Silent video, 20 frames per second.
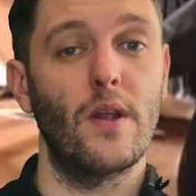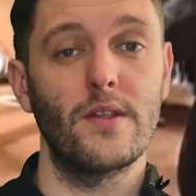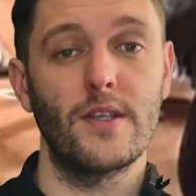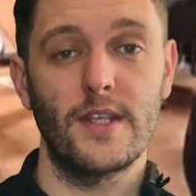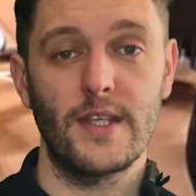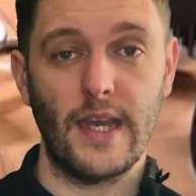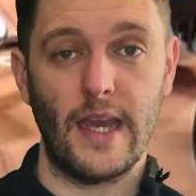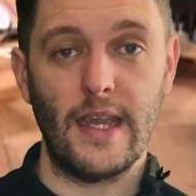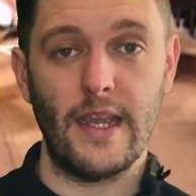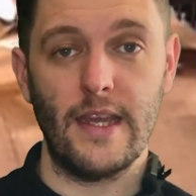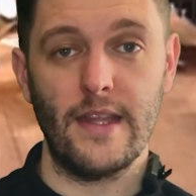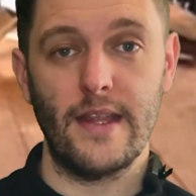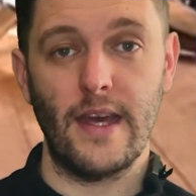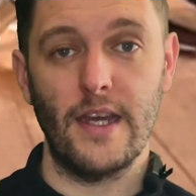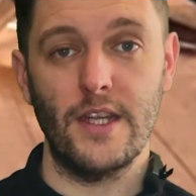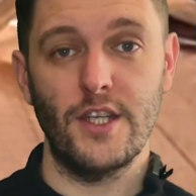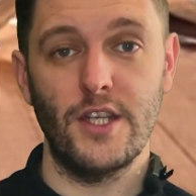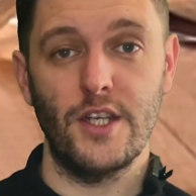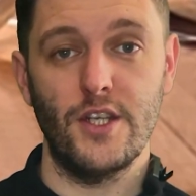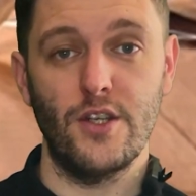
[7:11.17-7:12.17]
undertaker
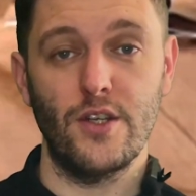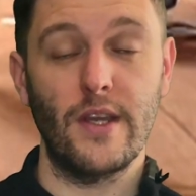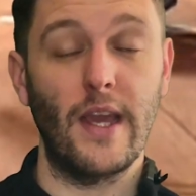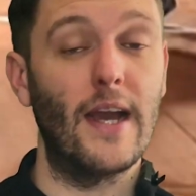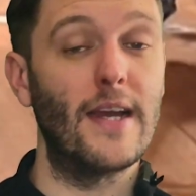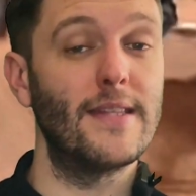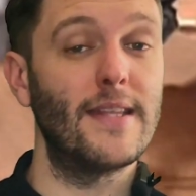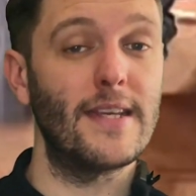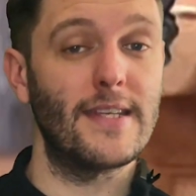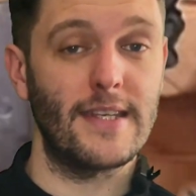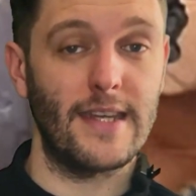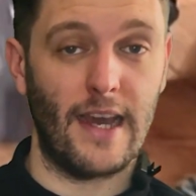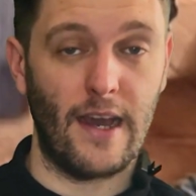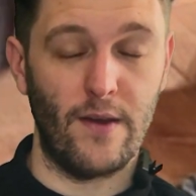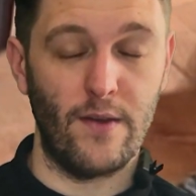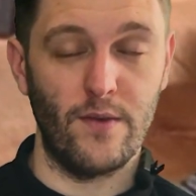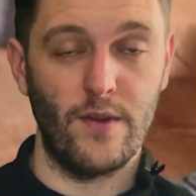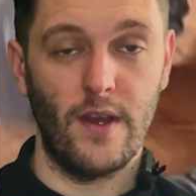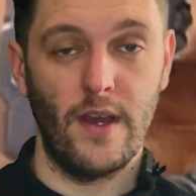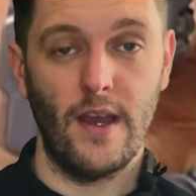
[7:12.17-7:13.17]
that she should get a
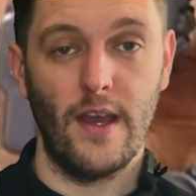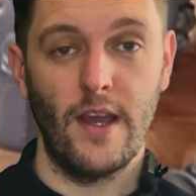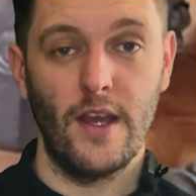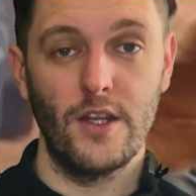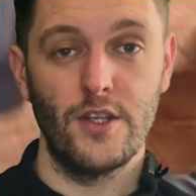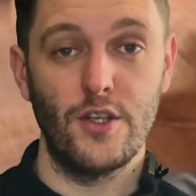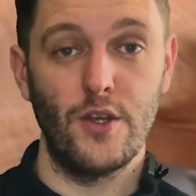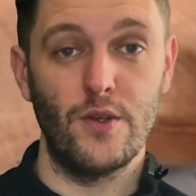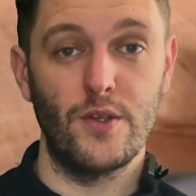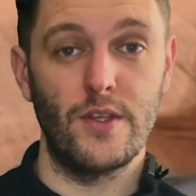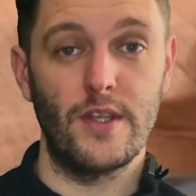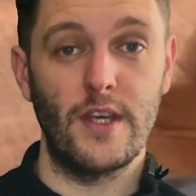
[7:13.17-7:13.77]
discount due to